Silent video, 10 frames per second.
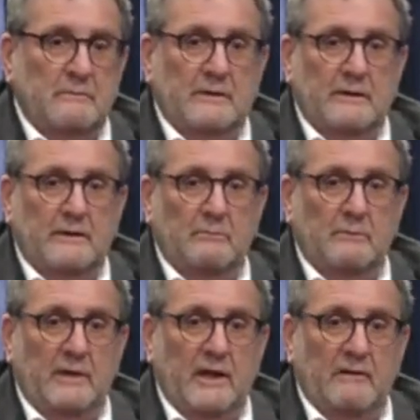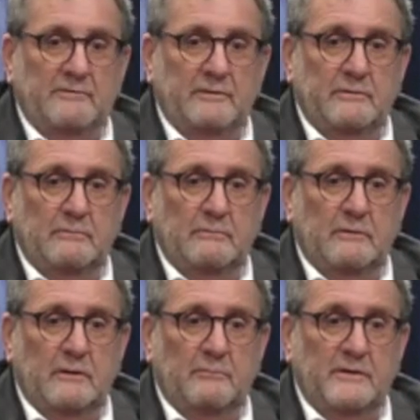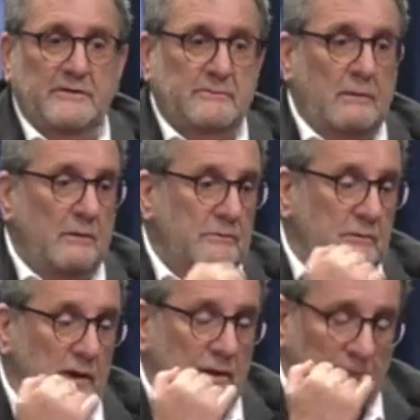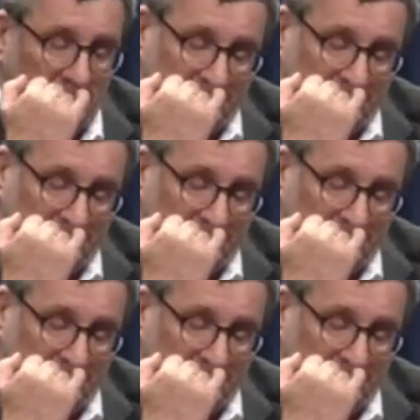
we have to be strong together.